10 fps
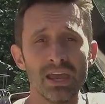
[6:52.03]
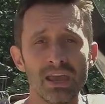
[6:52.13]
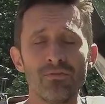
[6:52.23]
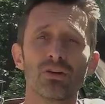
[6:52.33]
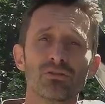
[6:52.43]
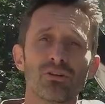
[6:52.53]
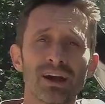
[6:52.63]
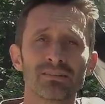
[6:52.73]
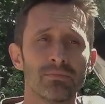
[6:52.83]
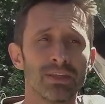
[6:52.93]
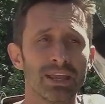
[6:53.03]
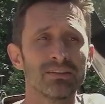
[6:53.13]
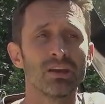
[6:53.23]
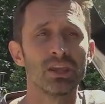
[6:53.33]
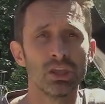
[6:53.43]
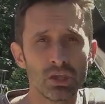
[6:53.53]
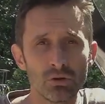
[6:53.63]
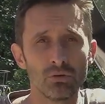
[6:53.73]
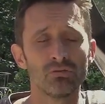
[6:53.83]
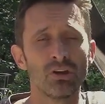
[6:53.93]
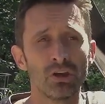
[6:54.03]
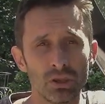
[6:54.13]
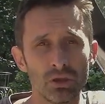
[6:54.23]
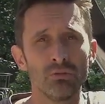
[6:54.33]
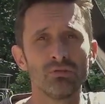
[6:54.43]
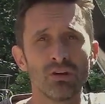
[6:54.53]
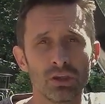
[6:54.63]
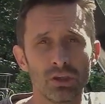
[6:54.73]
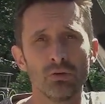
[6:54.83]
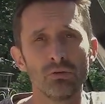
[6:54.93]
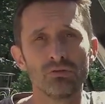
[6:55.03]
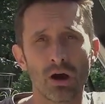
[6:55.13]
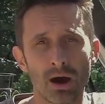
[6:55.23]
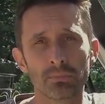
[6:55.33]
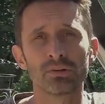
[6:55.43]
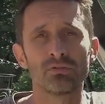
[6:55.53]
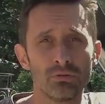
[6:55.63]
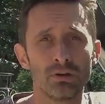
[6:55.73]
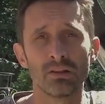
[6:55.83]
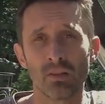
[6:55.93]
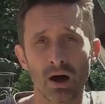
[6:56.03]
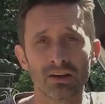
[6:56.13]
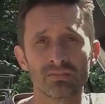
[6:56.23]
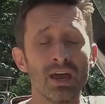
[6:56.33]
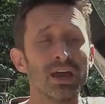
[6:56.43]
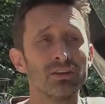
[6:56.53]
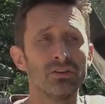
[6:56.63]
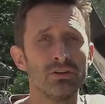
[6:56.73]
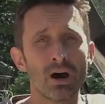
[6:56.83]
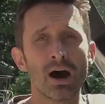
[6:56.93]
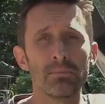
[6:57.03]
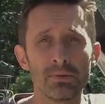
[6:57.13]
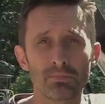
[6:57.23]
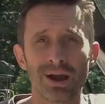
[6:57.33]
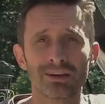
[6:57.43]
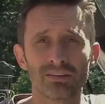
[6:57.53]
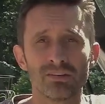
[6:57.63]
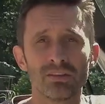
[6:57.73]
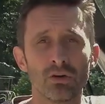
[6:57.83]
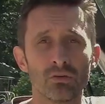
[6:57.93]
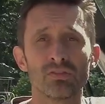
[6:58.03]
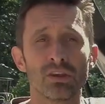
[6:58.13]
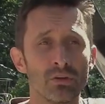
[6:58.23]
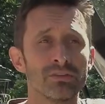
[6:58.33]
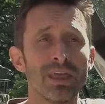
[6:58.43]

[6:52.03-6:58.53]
If you can track something, it's a huge, huge, huge opportunity lost to not be practicing those skills.